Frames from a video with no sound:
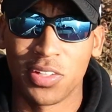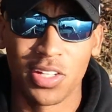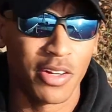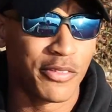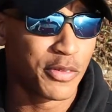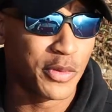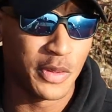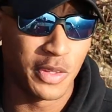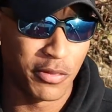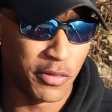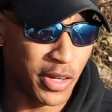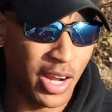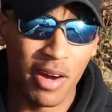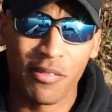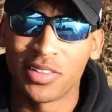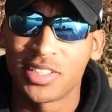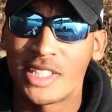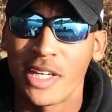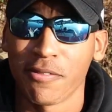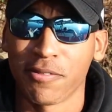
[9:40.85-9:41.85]
If you're
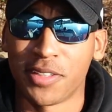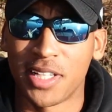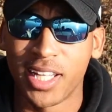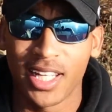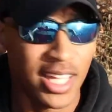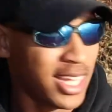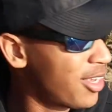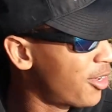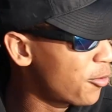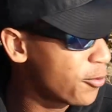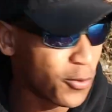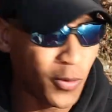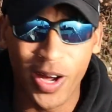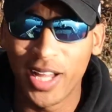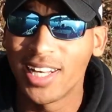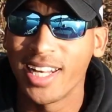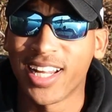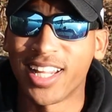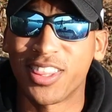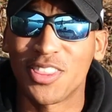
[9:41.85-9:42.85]
having a tough day,
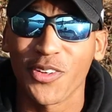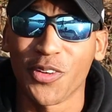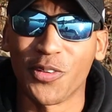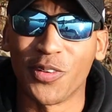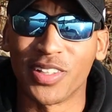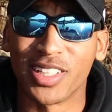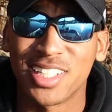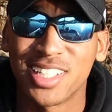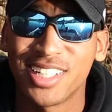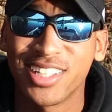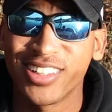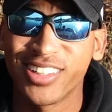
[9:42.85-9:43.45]
why not throw it?